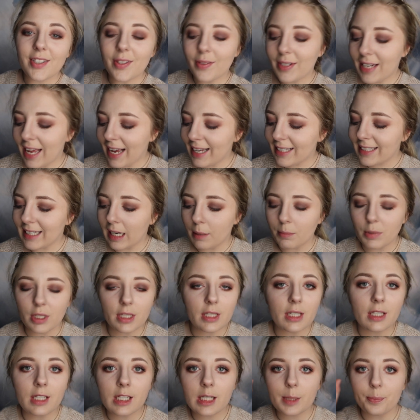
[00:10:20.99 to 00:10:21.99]
So next, I'm
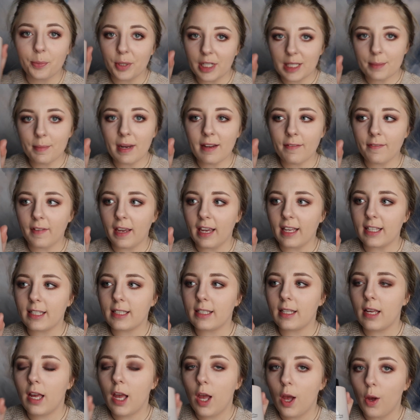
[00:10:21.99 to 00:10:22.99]
just gonna spritz my
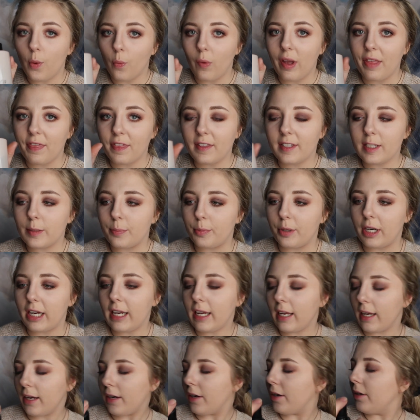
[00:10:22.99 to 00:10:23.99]
face with the
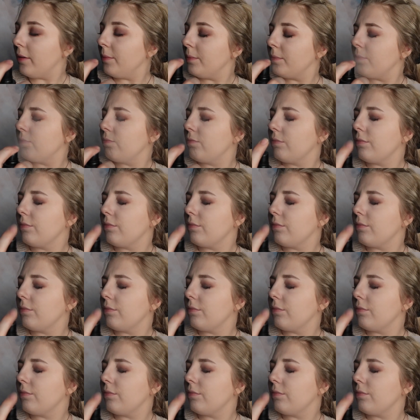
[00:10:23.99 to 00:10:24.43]
spray here.